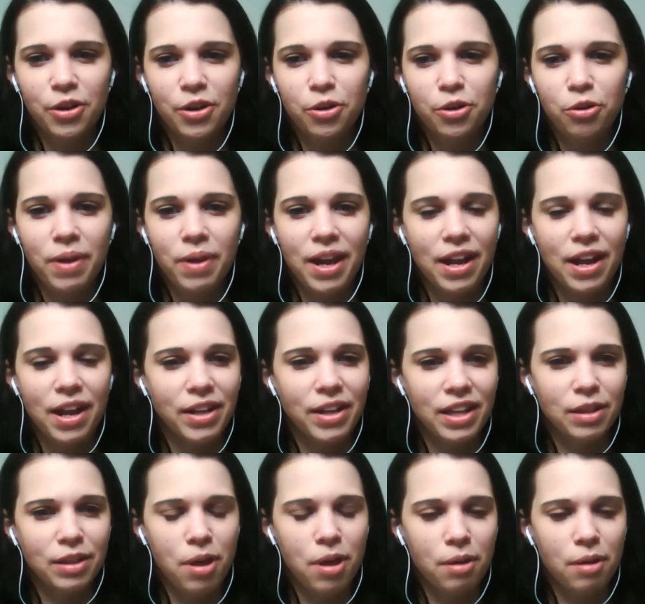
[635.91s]
who ran in
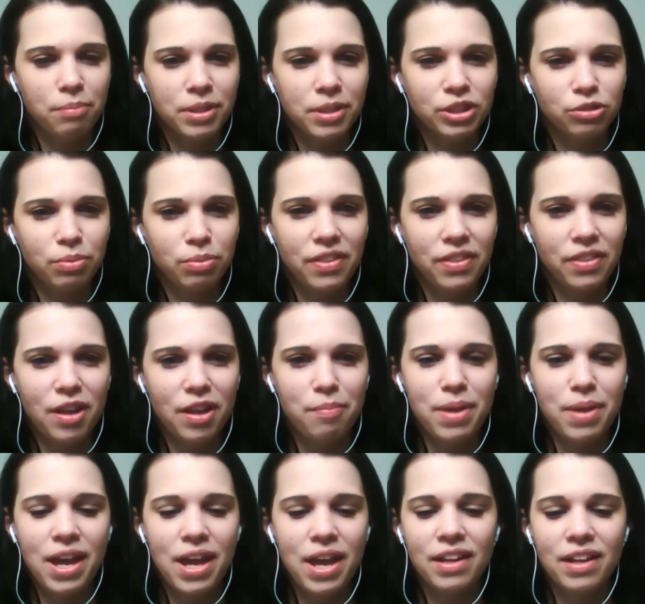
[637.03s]
the Palm Beach with him,
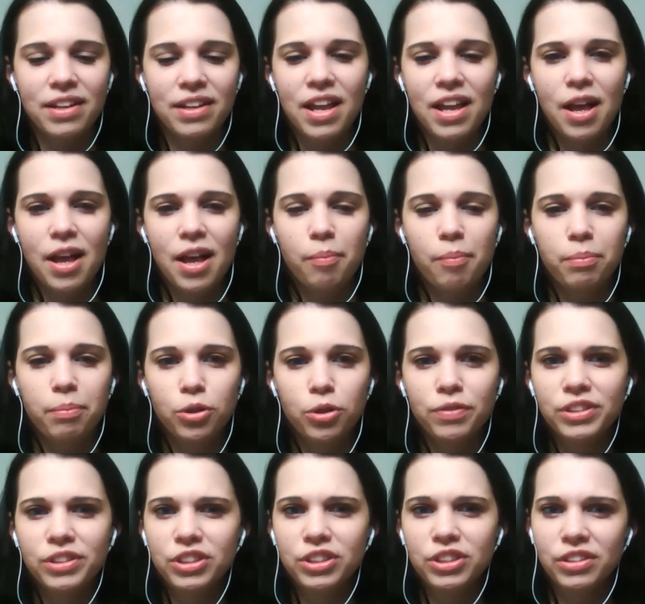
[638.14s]
and
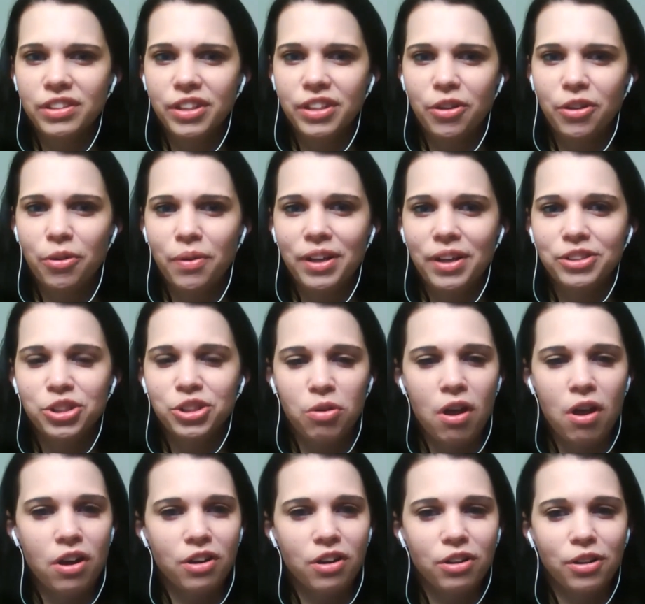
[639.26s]
Flubin's a
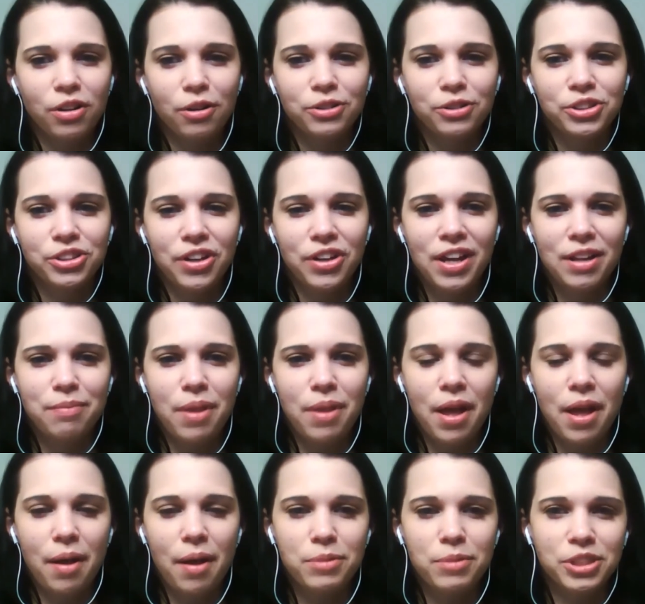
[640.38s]
strong closer, and
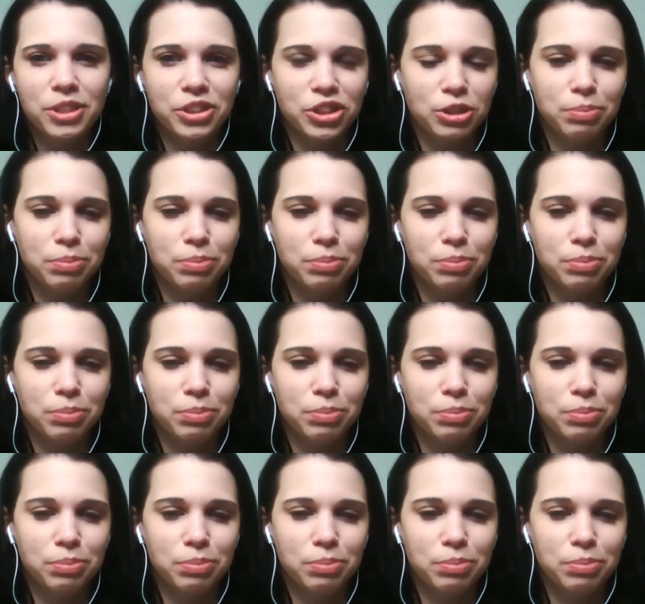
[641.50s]
Mr.